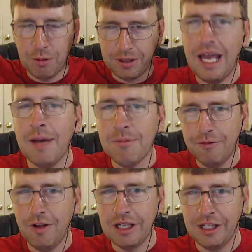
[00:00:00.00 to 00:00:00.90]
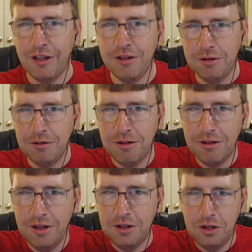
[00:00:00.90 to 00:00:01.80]
camouflage
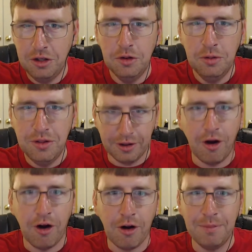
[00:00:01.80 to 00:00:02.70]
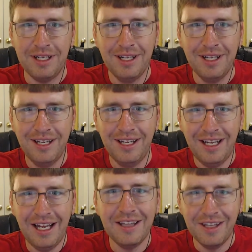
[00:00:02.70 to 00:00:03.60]
suits to the carpet
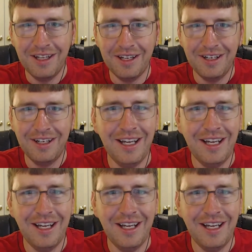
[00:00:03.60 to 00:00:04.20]
in the